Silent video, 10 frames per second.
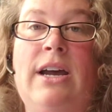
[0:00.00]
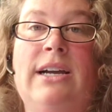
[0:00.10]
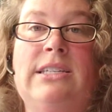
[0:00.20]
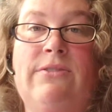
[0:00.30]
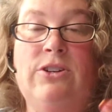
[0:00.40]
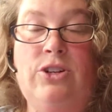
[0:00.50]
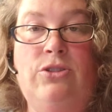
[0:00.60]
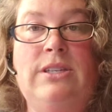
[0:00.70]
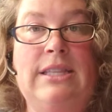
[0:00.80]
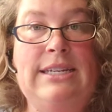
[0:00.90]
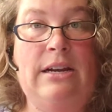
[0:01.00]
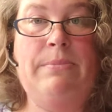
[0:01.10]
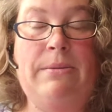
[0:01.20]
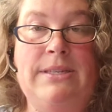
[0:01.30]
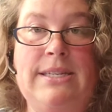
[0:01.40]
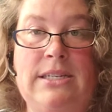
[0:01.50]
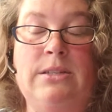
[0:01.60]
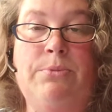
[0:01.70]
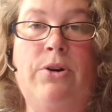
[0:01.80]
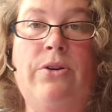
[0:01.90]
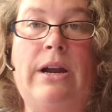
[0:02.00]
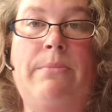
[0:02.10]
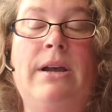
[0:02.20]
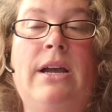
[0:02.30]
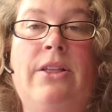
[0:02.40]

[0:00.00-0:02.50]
because if they're using the down payment assistance program,